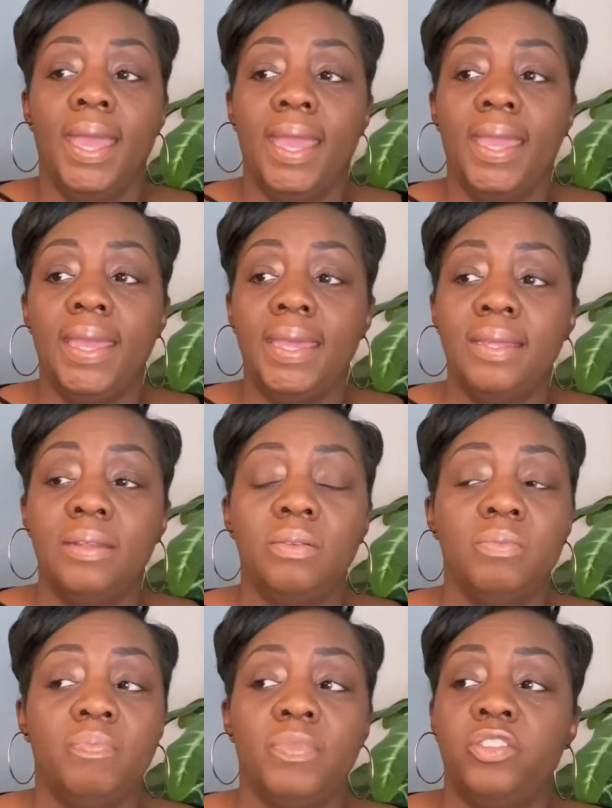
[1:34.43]

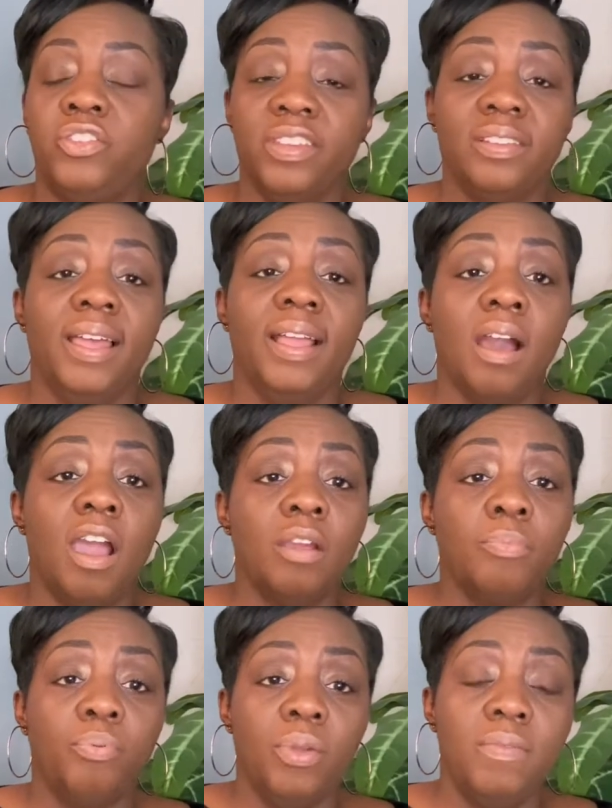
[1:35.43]
And just like
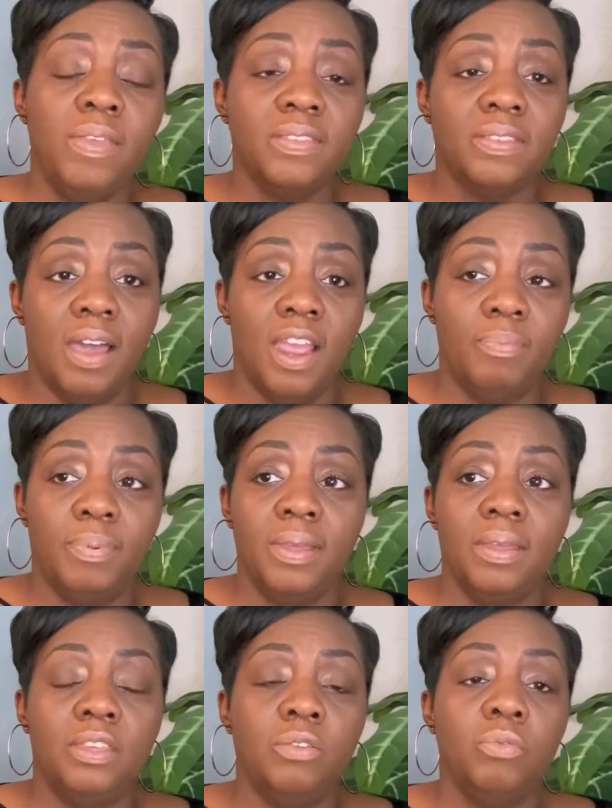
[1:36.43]
our previous
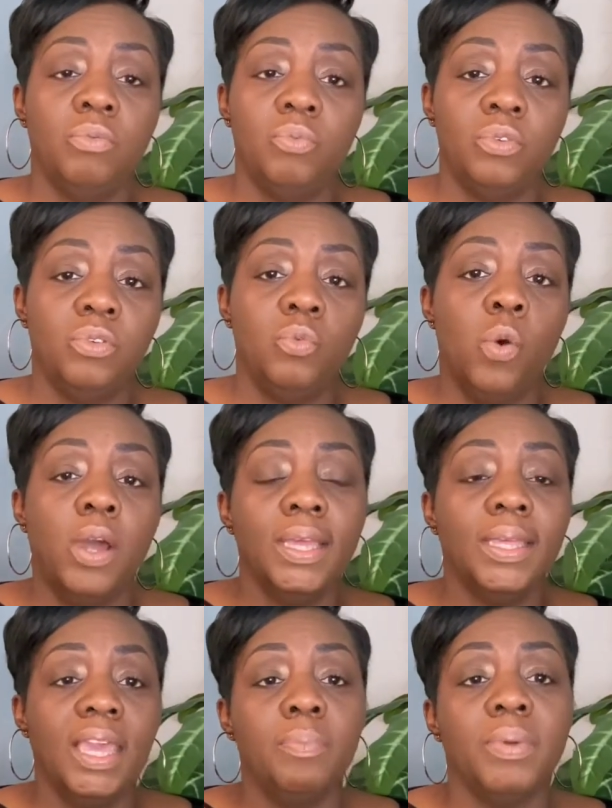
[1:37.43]
carpet, you want
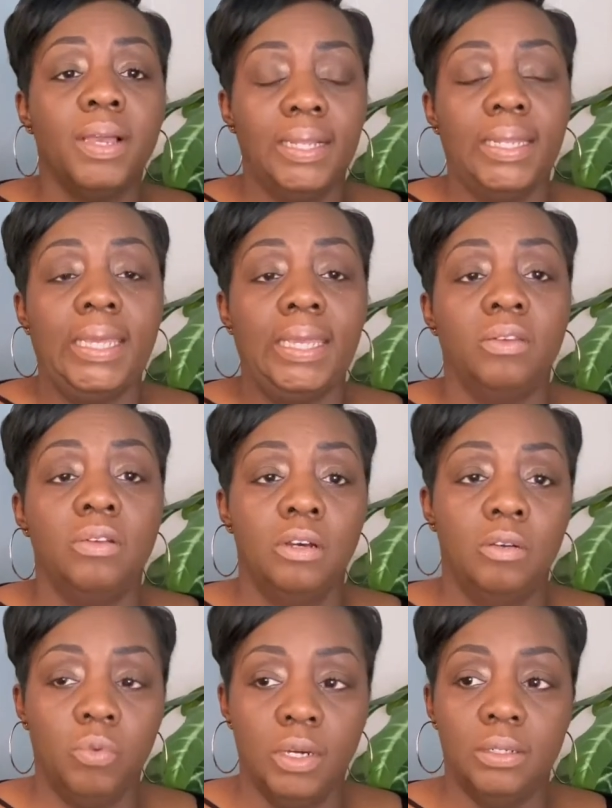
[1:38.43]
to keep it clean. You
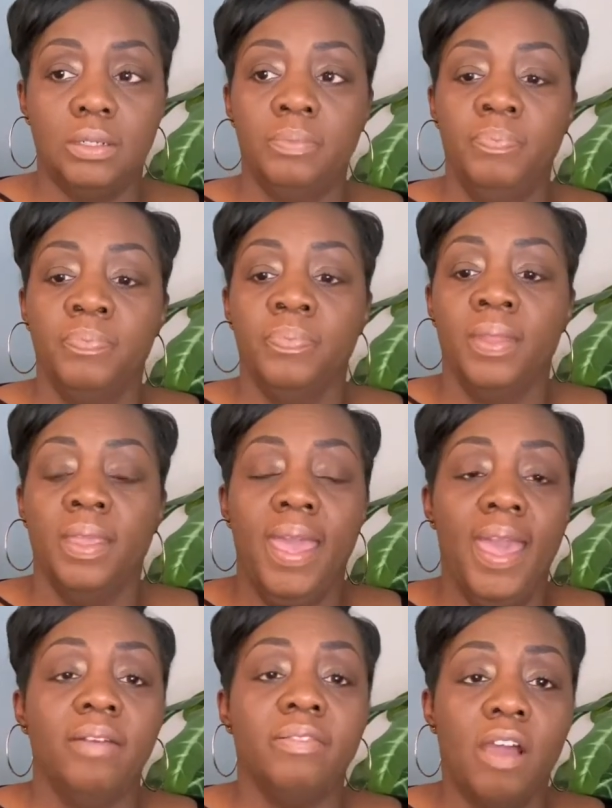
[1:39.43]
don't want to
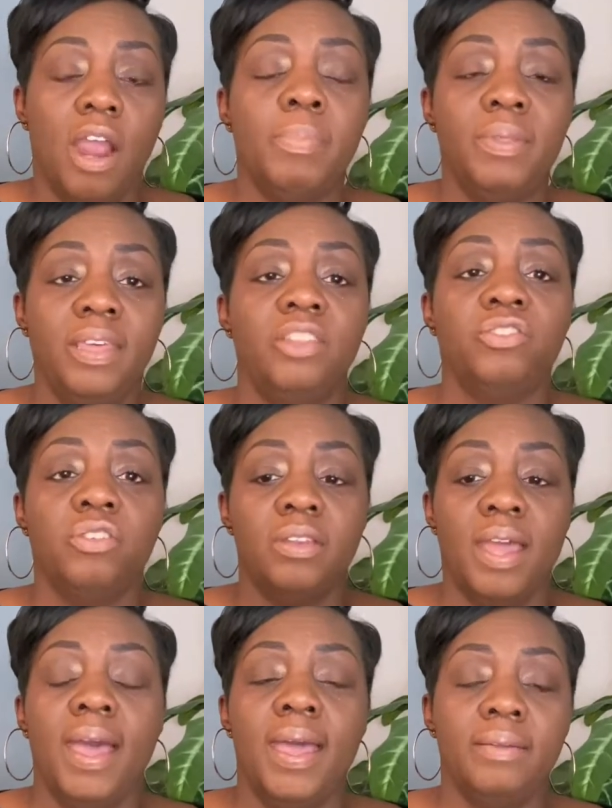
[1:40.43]
have carpet that you're
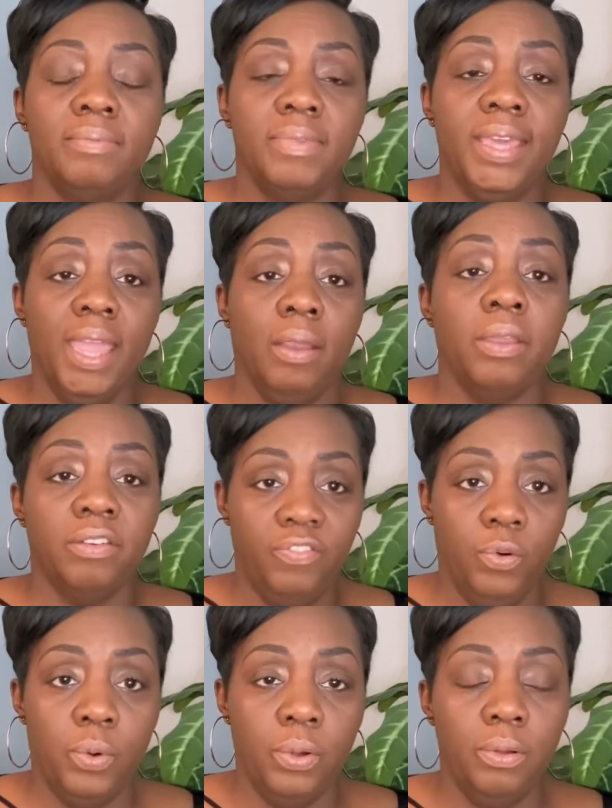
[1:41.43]
not caring
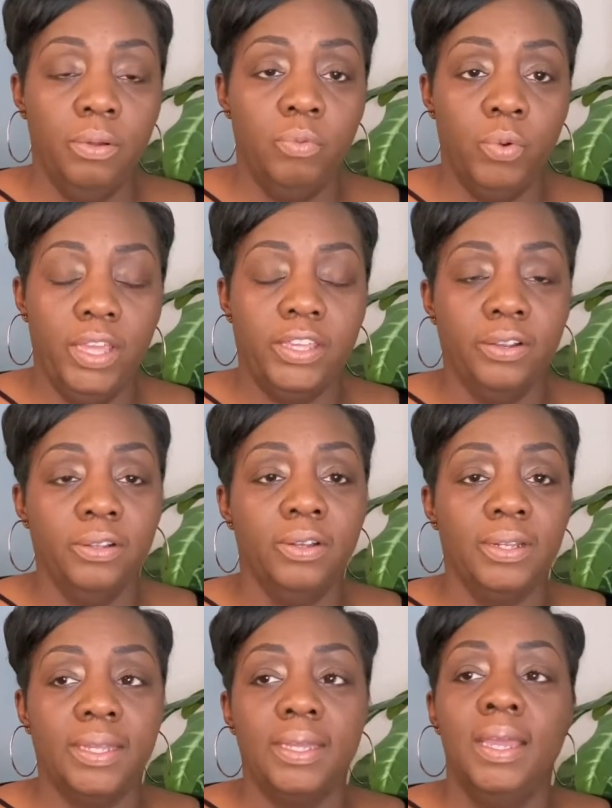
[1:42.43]
for
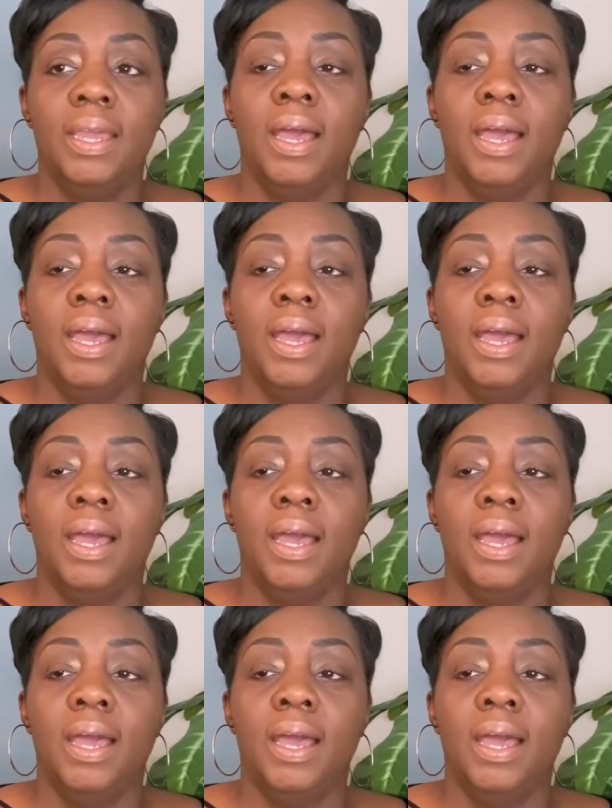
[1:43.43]
regularly.